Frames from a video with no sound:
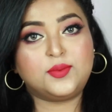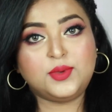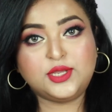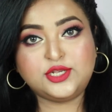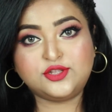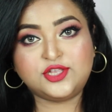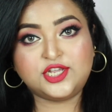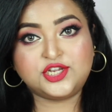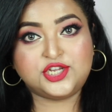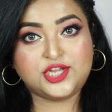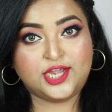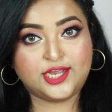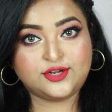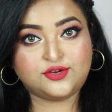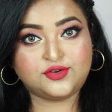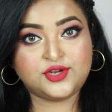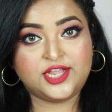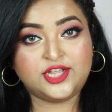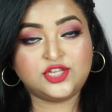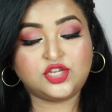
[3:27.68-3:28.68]
coming to the
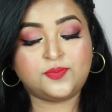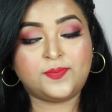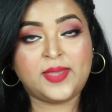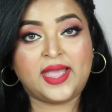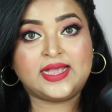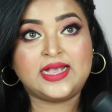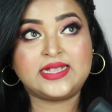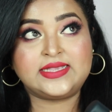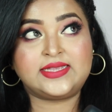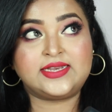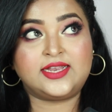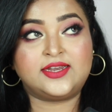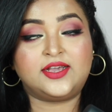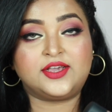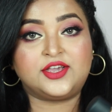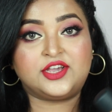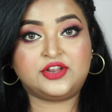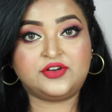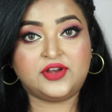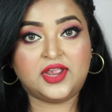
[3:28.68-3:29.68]
shade range, MAC has done
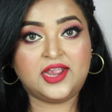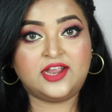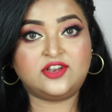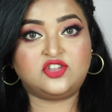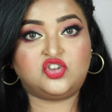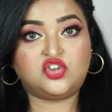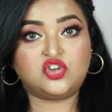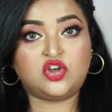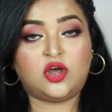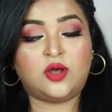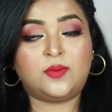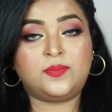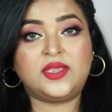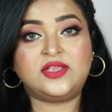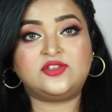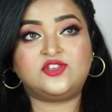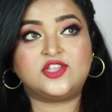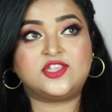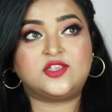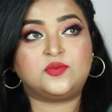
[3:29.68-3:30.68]
a great
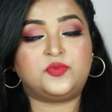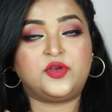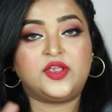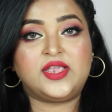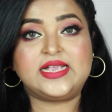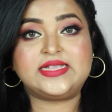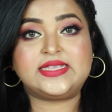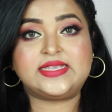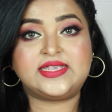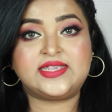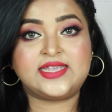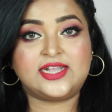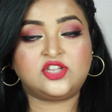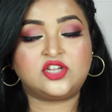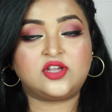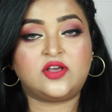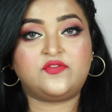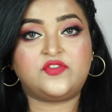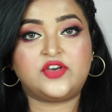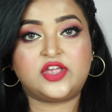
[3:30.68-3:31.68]
job in just bringing
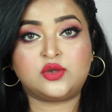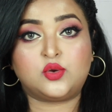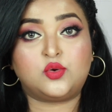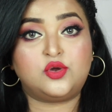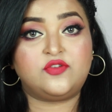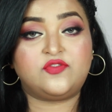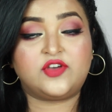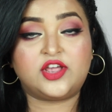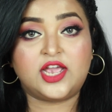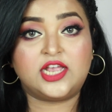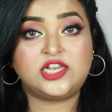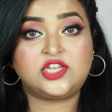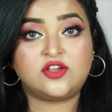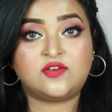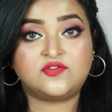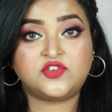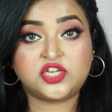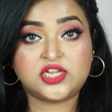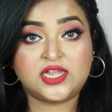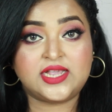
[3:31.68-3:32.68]
such a good
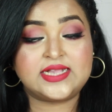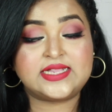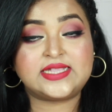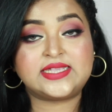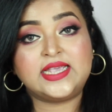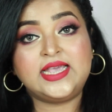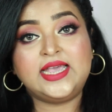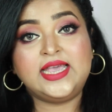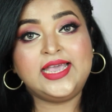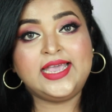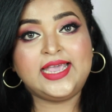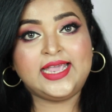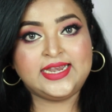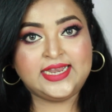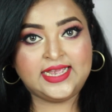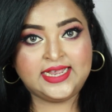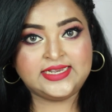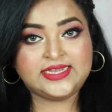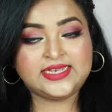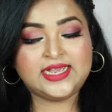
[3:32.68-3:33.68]
variety of shades
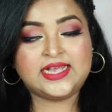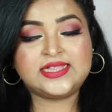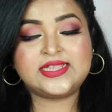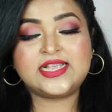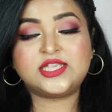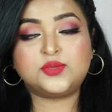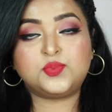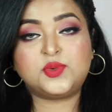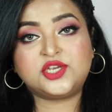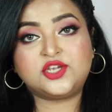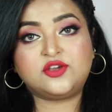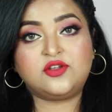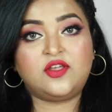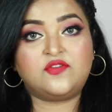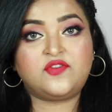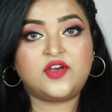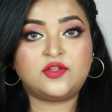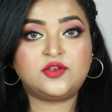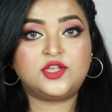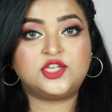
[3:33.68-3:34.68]
in India. This
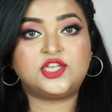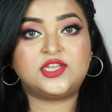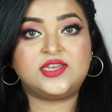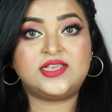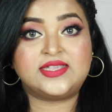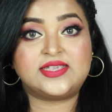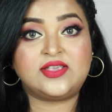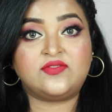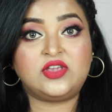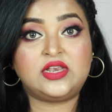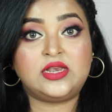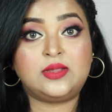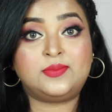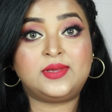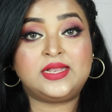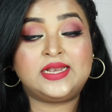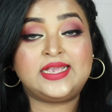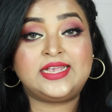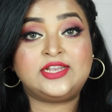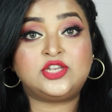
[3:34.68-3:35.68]
particular foundation is
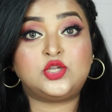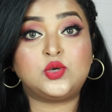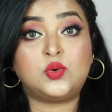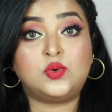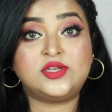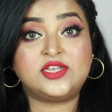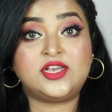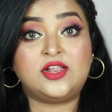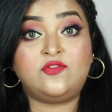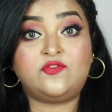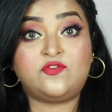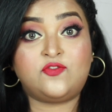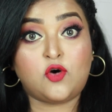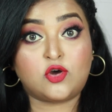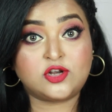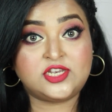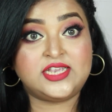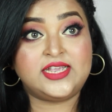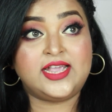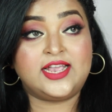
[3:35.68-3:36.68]
available in total
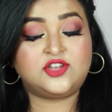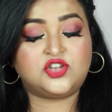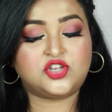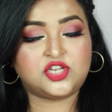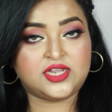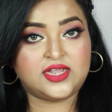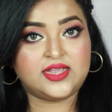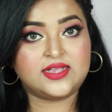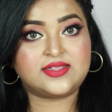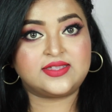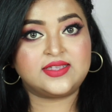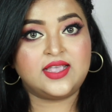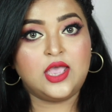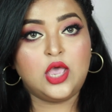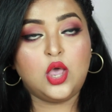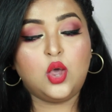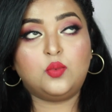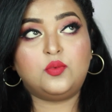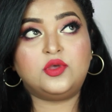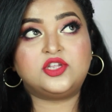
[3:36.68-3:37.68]
48 shades,
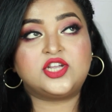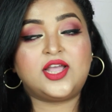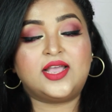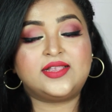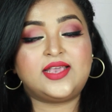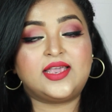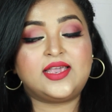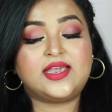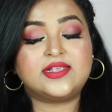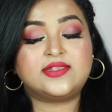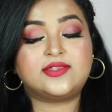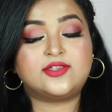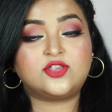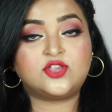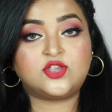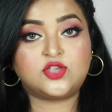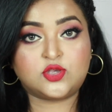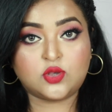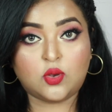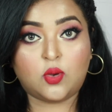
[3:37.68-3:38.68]
which I think is
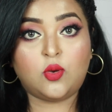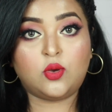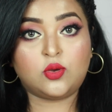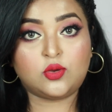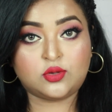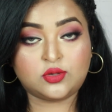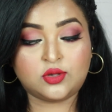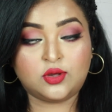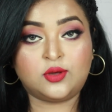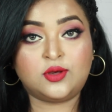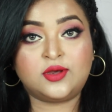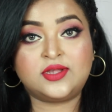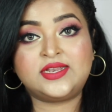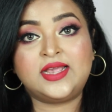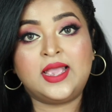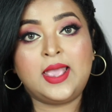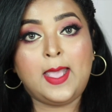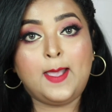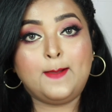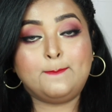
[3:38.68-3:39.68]
so
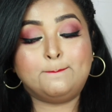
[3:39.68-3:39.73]
good,